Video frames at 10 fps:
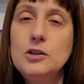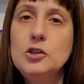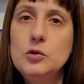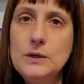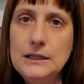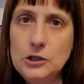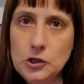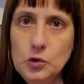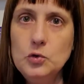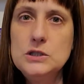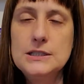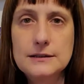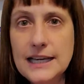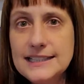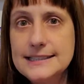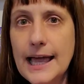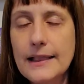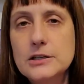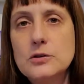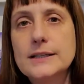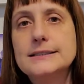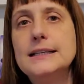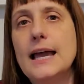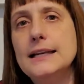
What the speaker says: you use less salad dressing,